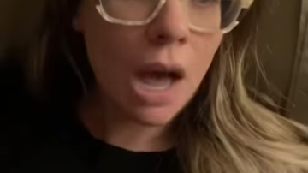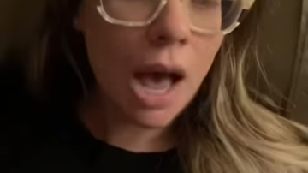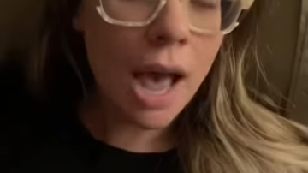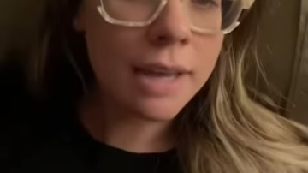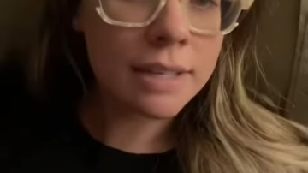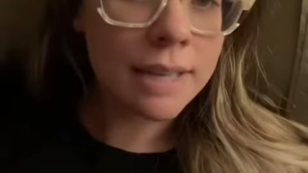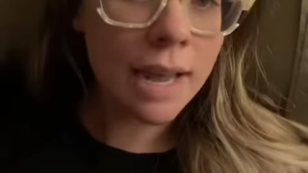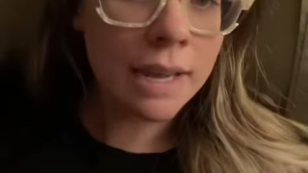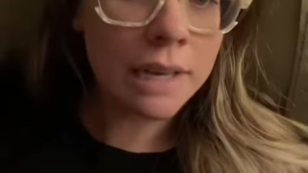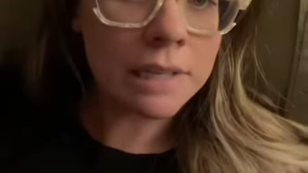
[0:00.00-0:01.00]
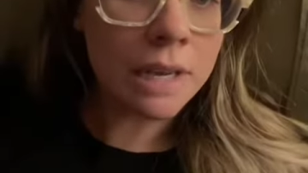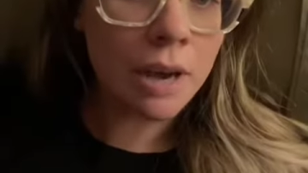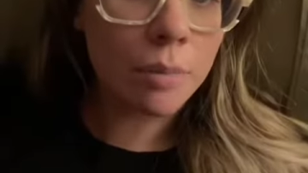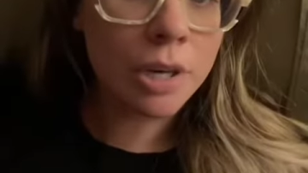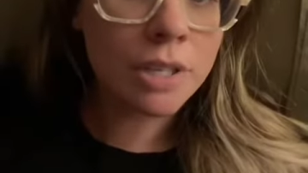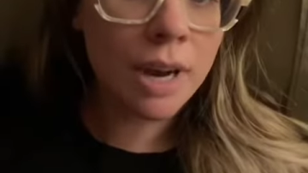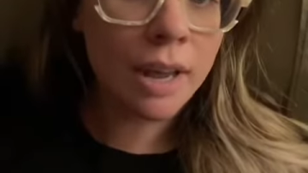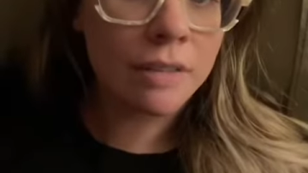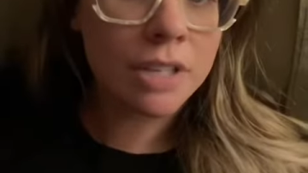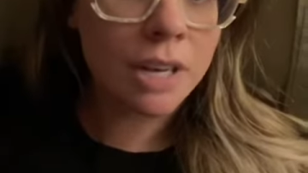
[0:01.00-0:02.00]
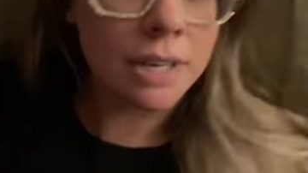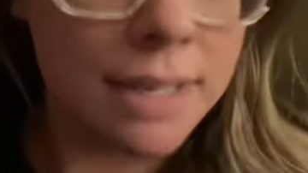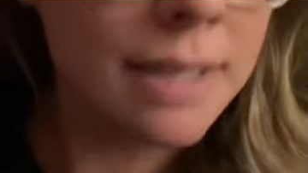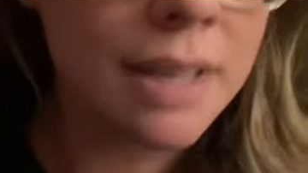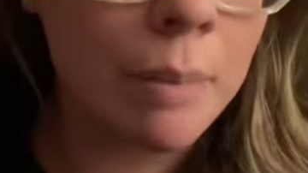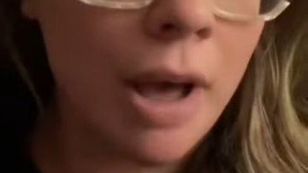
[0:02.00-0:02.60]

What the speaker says: I can say as a young person, I have done a decent amount of